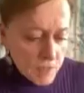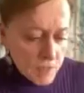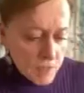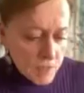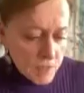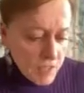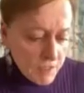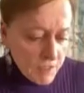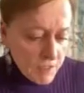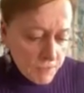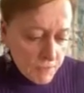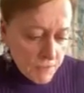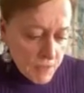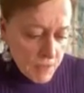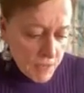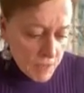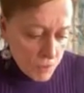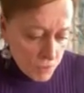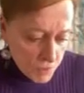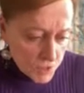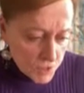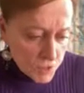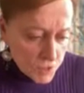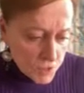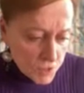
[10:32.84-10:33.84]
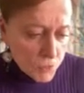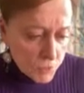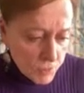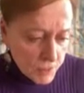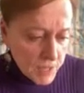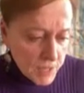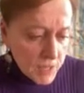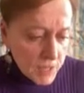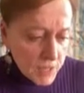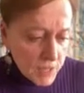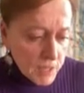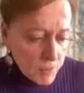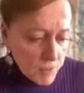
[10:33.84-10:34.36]
really,
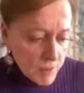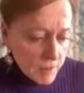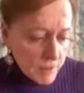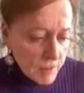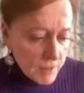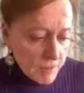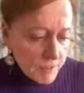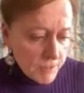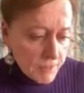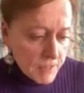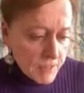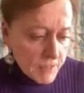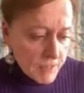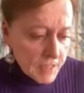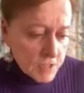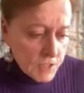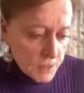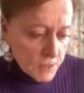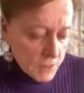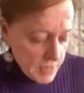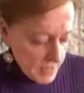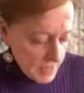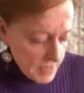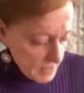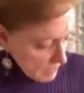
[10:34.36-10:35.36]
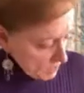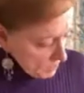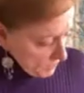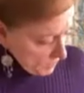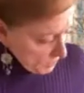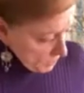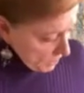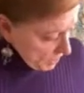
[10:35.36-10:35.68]
really fun doing this